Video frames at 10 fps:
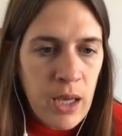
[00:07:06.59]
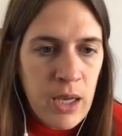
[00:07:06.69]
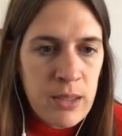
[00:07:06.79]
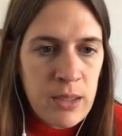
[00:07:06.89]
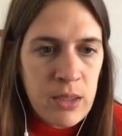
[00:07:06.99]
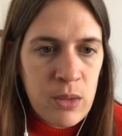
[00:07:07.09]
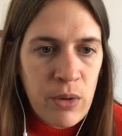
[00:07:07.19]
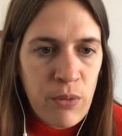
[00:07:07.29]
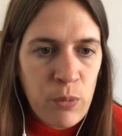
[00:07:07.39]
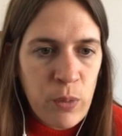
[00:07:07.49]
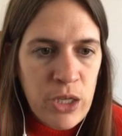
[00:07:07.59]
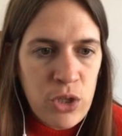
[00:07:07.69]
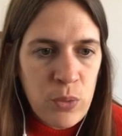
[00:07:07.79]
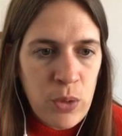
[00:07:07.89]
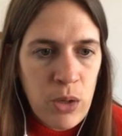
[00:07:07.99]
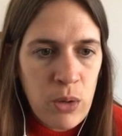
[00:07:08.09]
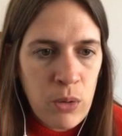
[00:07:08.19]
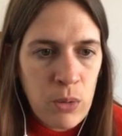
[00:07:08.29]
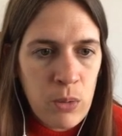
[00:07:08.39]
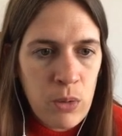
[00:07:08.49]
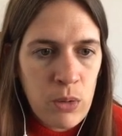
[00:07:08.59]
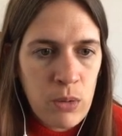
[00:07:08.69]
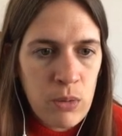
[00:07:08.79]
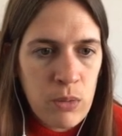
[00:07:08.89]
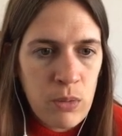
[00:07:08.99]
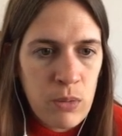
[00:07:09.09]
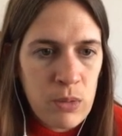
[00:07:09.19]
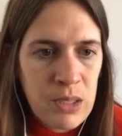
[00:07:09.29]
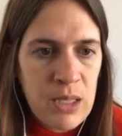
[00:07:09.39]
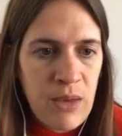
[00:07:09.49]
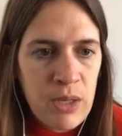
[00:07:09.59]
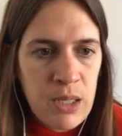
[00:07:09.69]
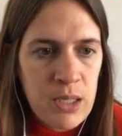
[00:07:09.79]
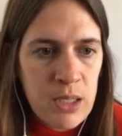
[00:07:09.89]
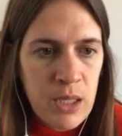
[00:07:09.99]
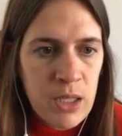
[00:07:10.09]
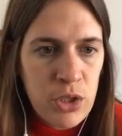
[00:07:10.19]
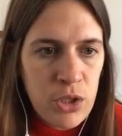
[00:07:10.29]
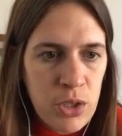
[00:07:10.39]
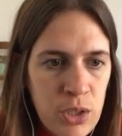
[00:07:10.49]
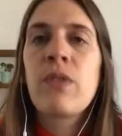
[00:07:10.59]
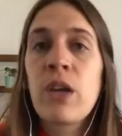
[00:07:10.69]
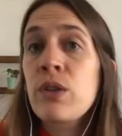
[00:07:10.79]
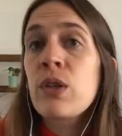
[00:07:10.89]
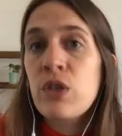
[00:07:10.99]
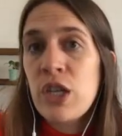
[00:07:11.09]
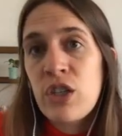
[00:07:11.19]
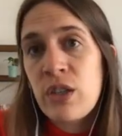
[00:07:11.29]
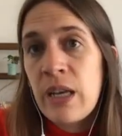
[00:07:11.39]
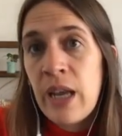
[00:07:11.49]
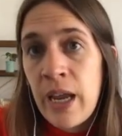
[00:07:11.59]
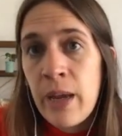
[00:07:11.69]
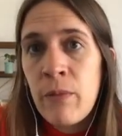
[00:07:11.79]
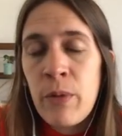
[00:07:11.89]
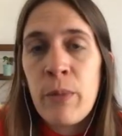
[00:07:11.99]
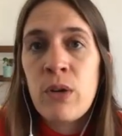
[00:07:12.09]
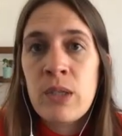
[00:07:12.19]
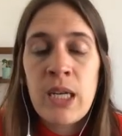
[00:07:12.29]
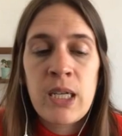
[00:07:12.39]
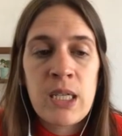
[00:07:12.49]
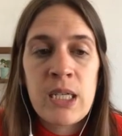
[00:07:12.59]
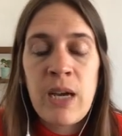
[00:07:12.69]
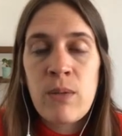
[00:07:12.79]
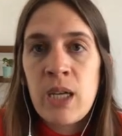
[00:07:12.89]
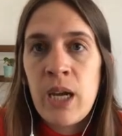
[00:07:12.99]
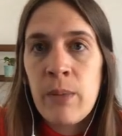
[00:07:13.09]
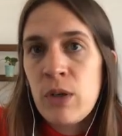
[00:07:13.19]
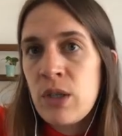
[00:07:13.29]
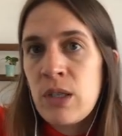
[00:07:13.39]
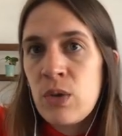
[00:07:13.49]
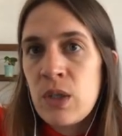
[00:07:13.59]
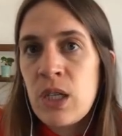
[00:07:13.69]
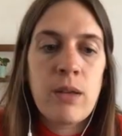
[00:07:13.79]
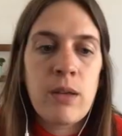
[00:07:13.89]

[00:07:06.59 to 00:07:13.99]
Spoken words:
It's this sort of retro 70s-ish. They also changed the name from Girls' Night In to Downtime, which is interesting.